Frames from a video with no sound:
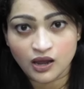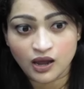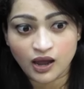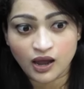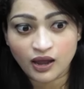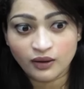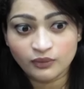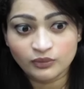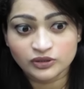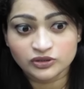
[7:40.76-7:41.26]

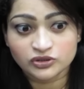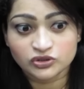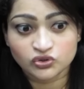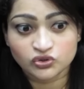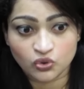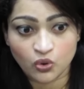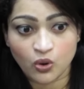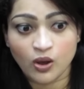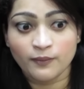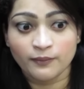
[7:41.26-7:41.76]
I was
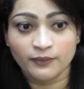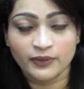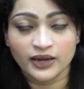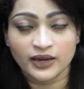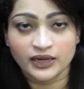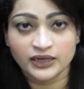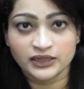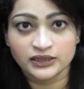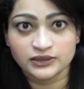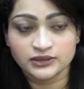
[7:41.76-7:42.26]
so
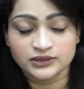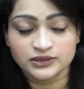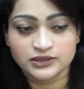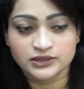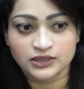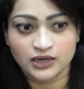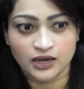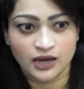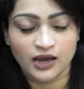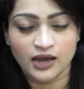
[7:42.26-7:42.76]

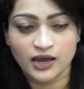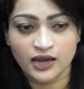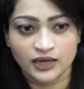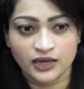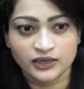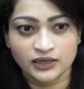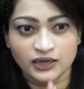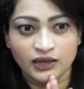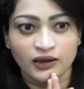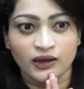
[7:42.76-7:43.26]
amazed,
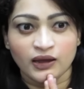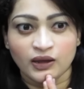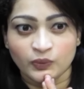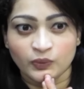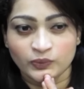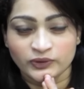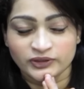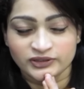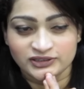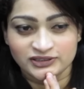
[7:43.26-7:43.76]
and
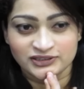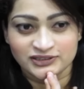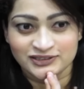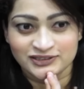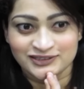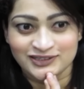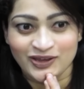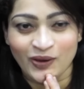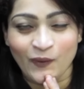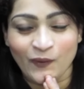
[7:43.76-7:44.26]
I was
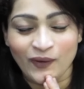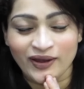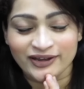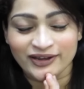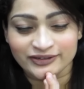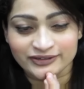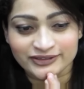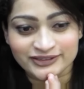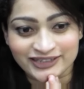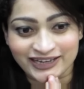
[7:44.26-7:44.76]
so
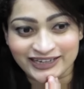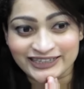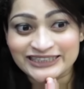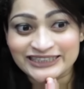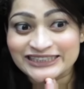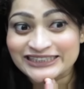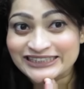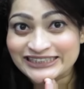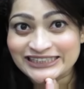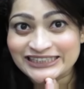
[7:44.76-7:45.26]

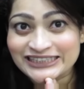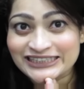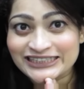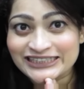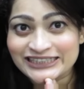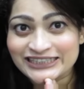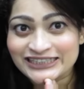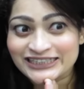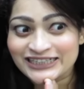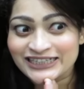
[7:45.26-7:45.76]

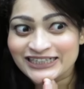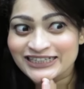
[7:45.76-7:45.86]
excited.